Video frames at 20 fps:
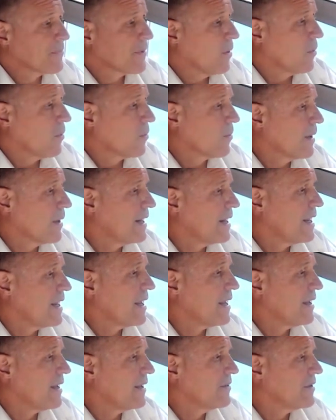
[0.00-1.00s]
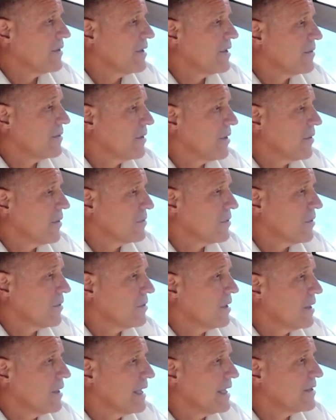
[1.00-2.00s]
already in
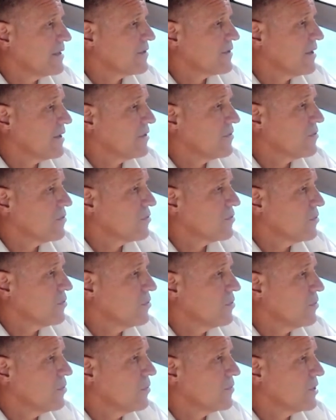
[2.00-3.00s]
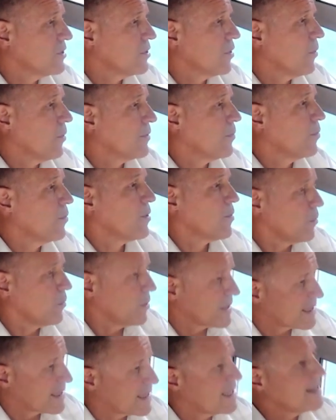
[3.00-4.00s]
linked into, you know,
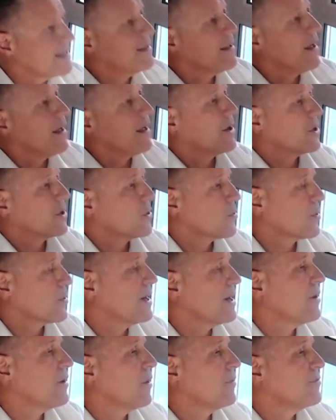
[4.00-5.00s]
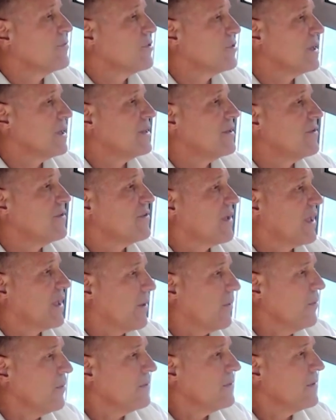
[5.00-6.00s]
within our grid of utility
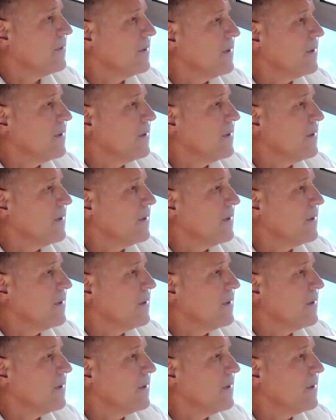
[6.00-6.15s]
scale